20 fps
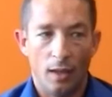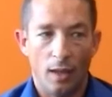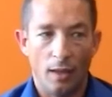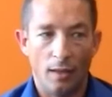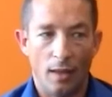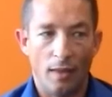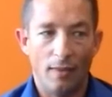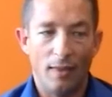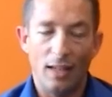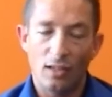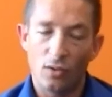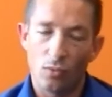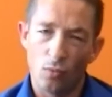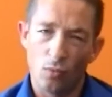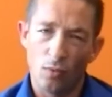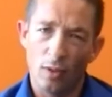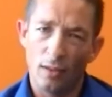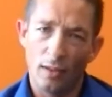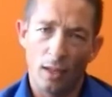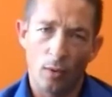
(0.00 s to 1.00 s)
and
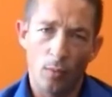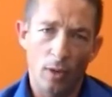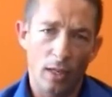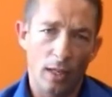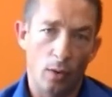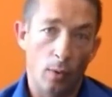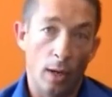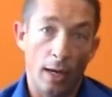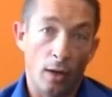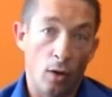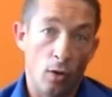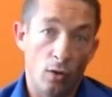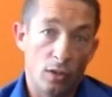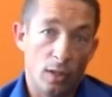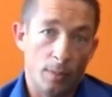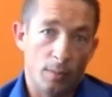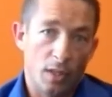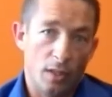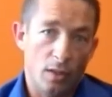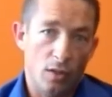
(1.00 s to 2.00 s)
they're really great
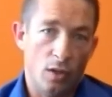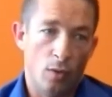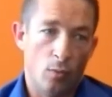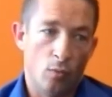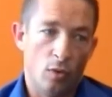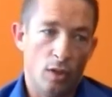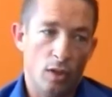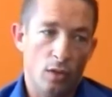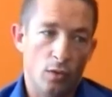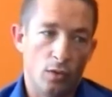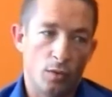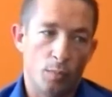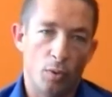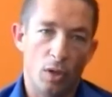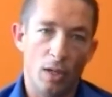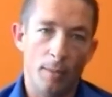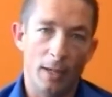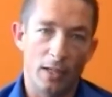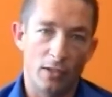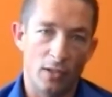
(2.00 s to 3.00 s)
concepts, and you can reuse
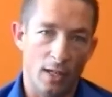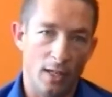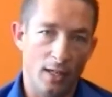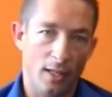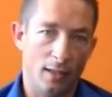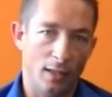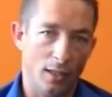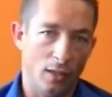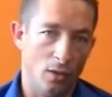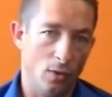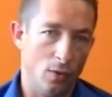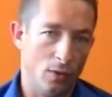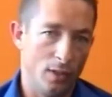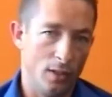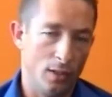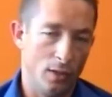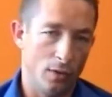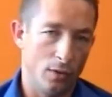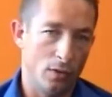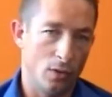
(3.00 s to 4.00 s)
pretty much anything
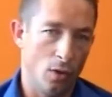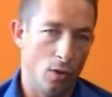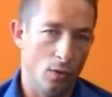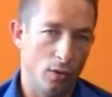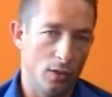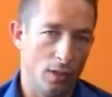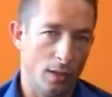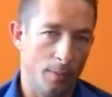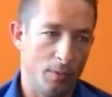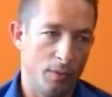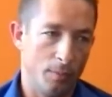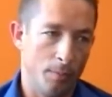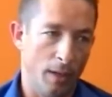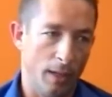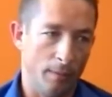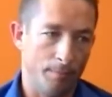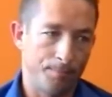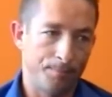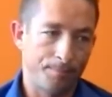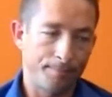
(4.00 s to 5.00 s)
using those concepts,
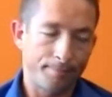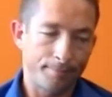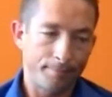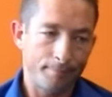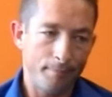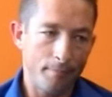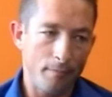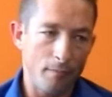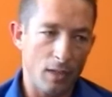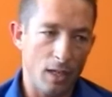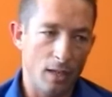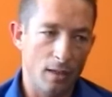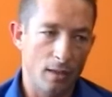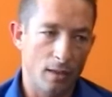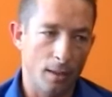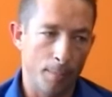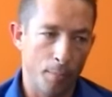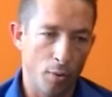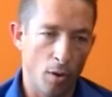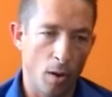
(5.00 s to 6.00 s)
but
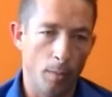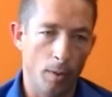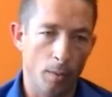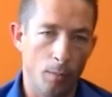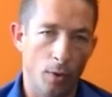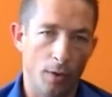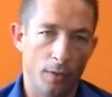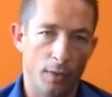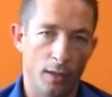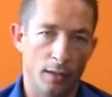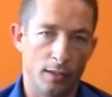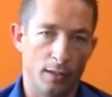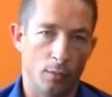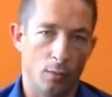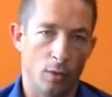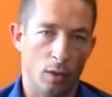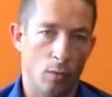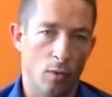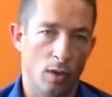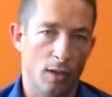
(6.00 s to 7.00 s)
the problem with it is
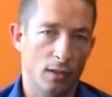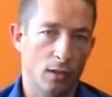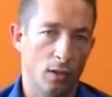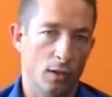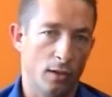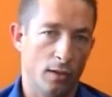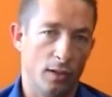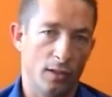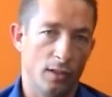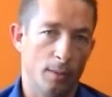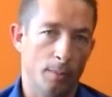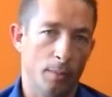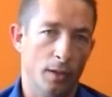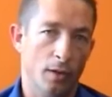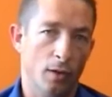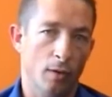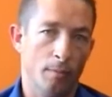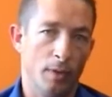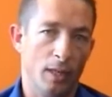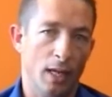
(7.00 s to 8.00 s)
it requires a lot of
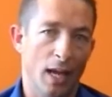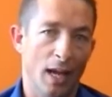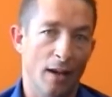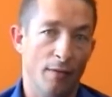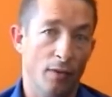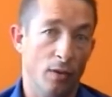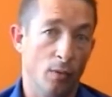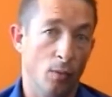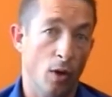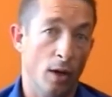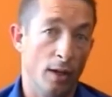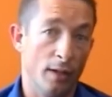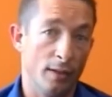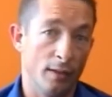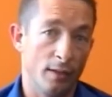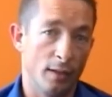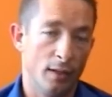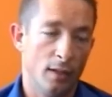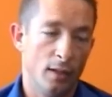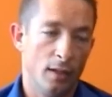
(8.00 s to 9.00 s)
discipline on behalf of the
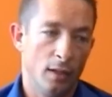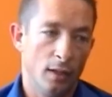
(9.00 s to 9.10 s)
writers.